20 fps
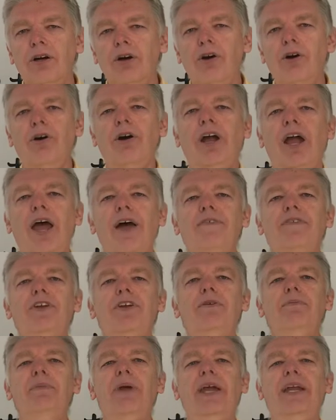Or have
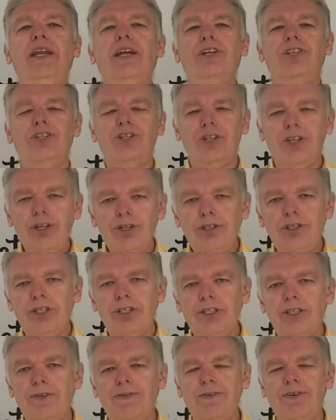you made
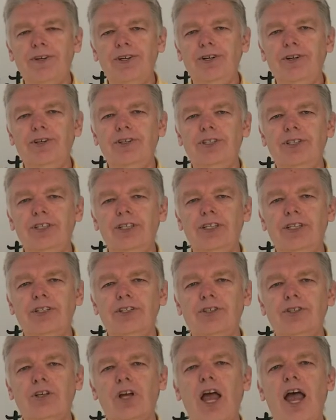excuses for your
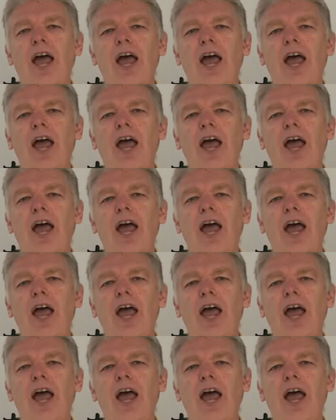sins?